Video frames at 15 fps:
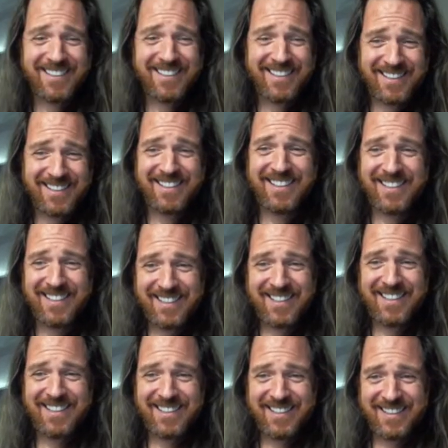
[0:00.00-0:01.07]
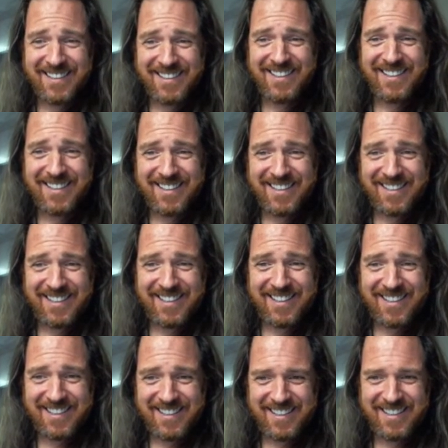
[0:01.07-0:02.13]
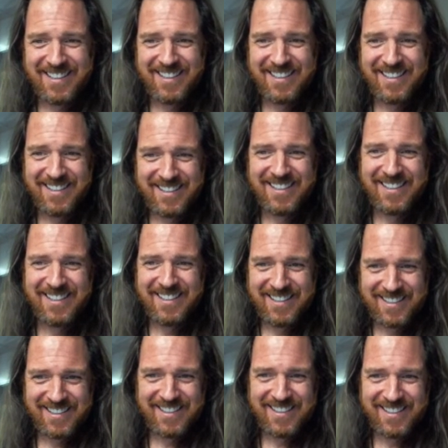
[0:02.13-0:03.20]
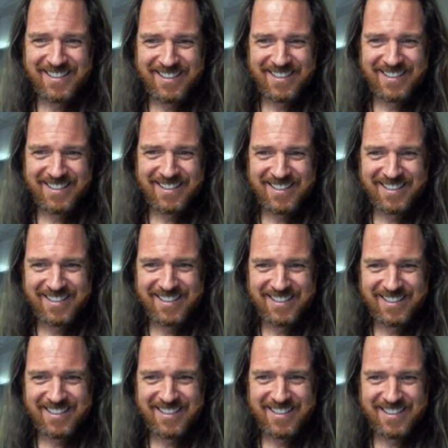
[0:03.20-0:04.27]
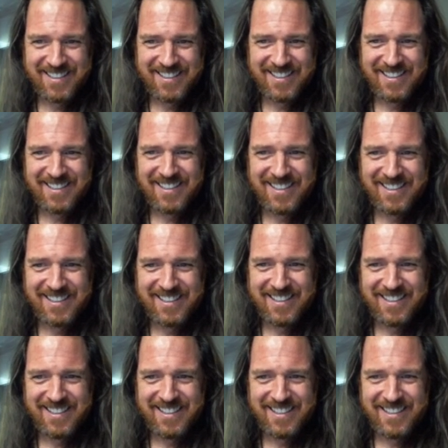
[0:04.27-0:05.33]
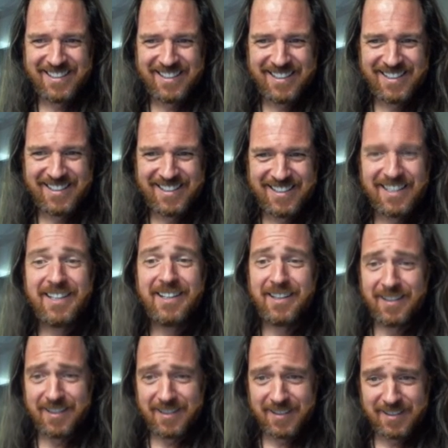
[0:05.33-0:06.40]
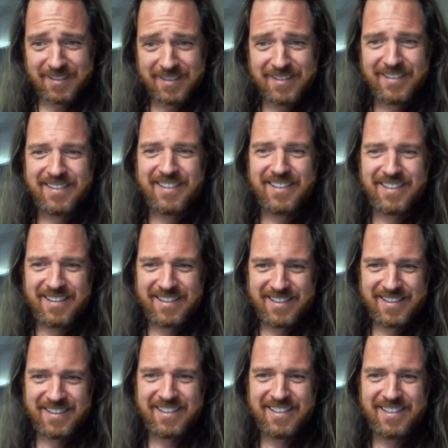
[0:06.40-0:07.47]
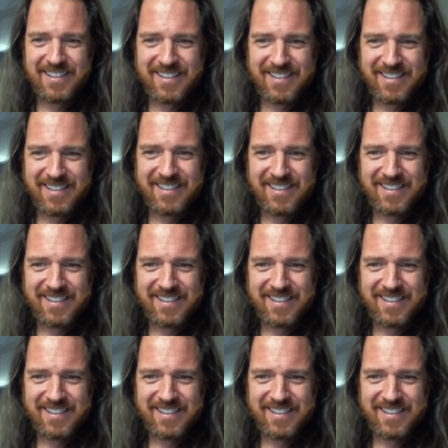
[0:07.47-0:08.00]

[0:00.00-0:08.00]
No words are spoken by the person on screen.